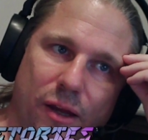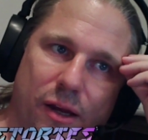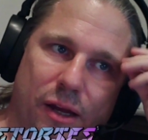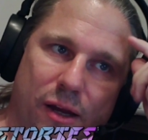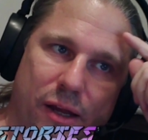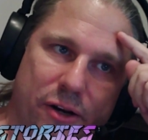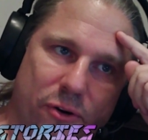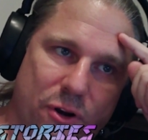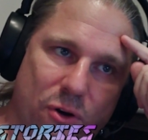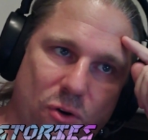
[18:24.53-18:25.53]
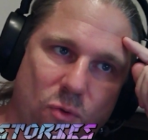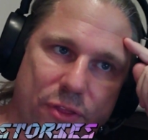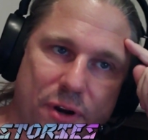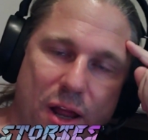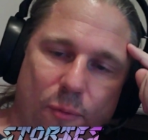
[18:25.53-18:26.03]
I don't know
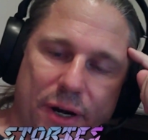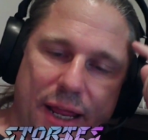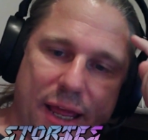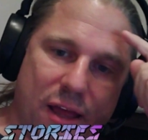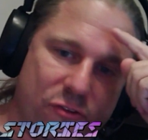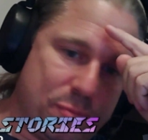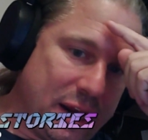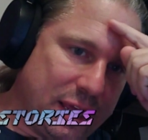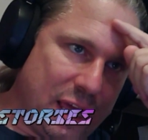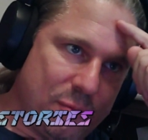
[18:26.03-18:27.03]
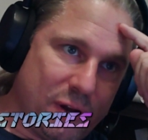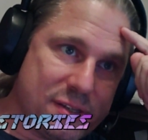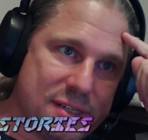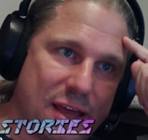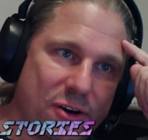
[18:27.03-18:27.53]
whether or not we're going to have metagame on
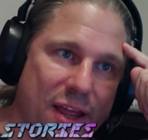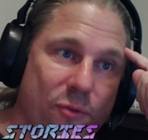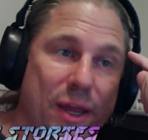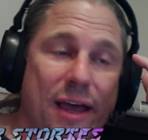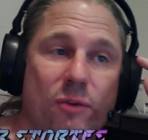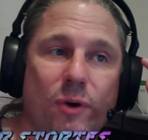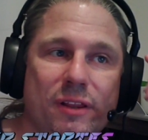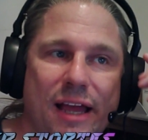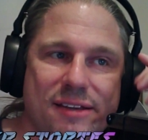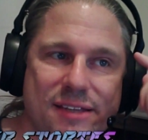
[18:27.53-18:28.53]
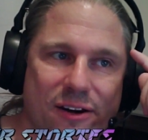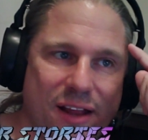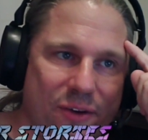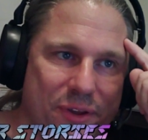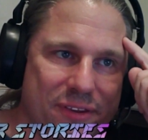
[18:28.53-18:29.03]
Saturday. We had one last
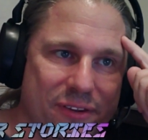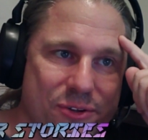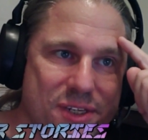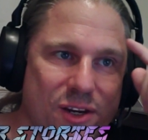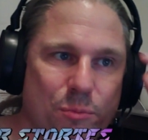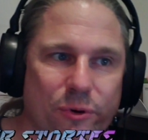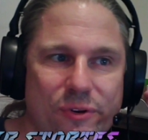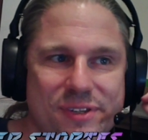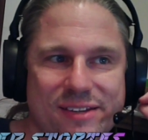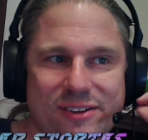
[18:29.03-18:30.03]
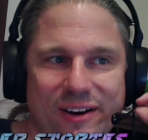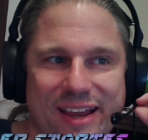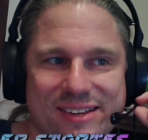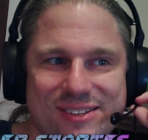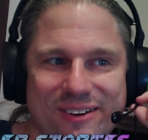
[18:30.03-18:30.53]
Saturday with Lucinda Bruce as our
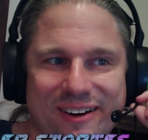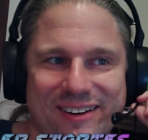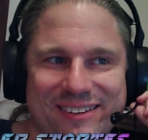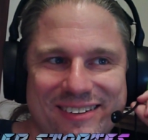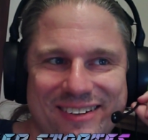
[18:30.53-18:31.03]
guest star.